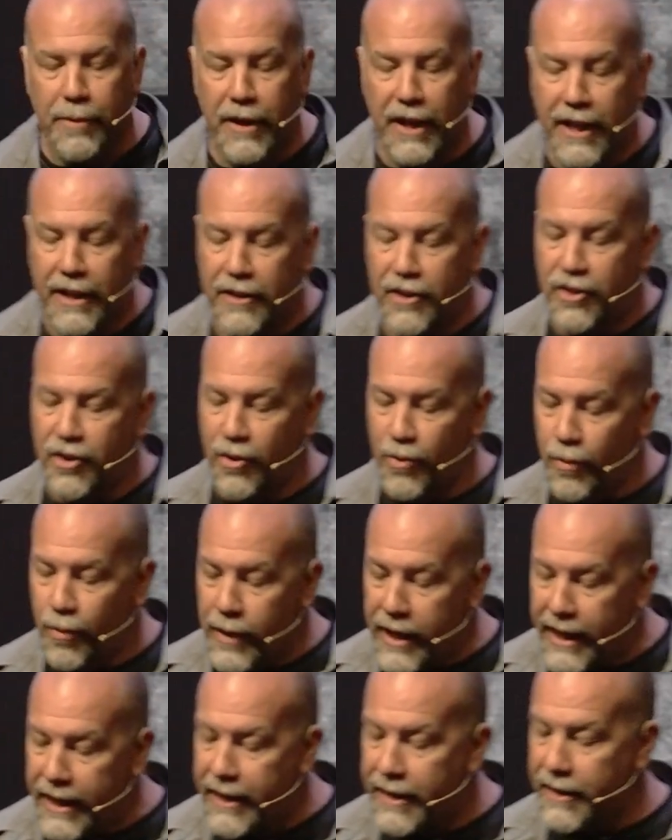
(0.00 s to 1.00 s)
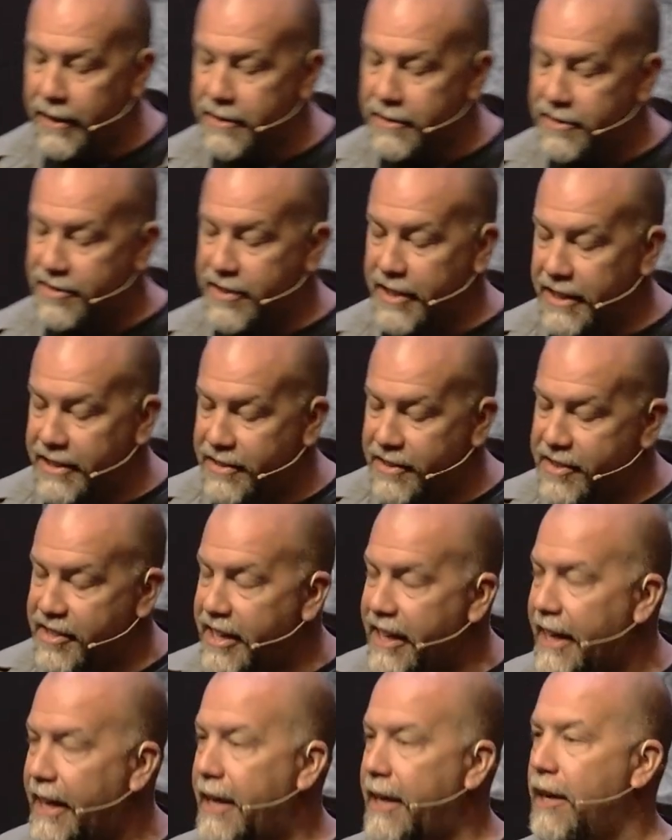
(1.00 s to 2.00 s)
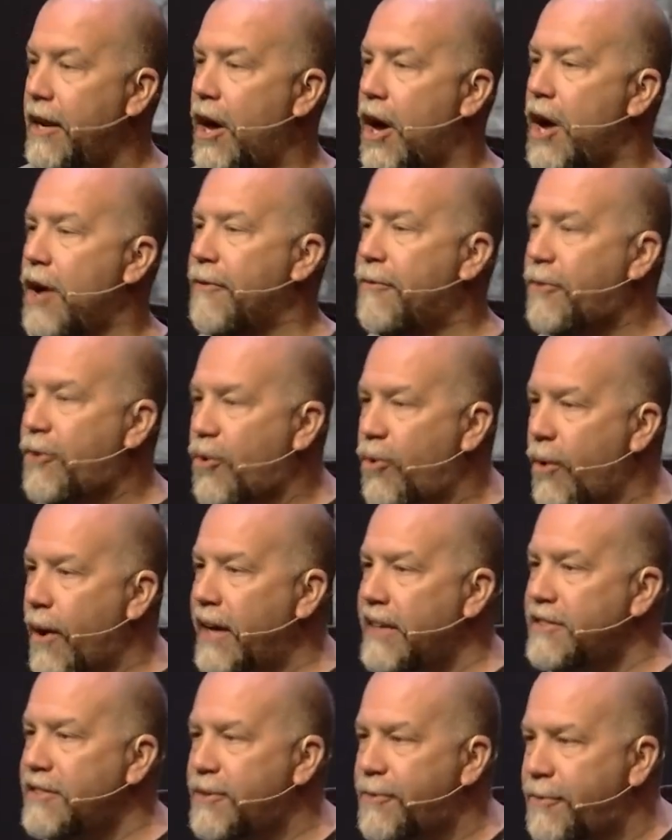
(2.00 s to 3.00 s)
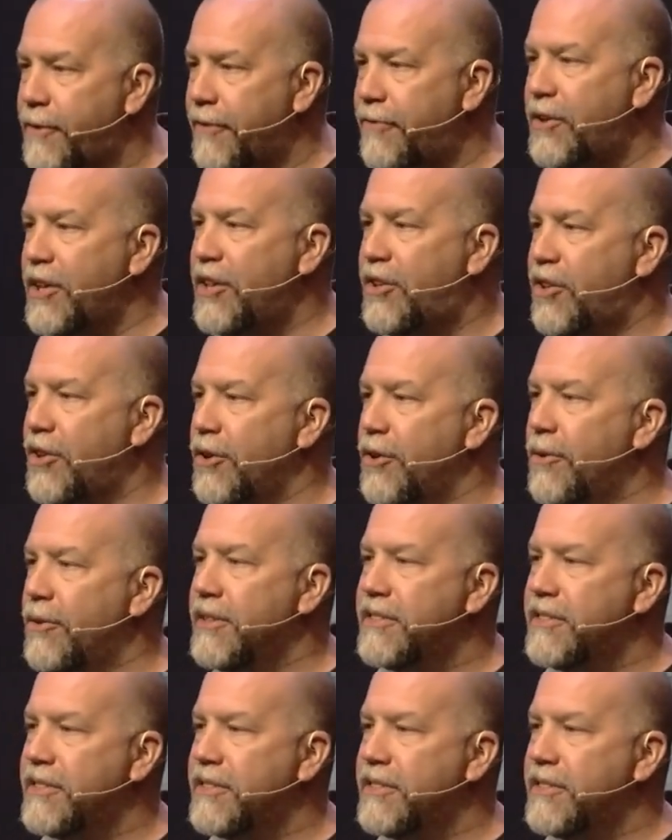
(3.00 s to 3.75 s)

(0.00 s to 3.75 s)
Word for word: into week 16 of Quest 52.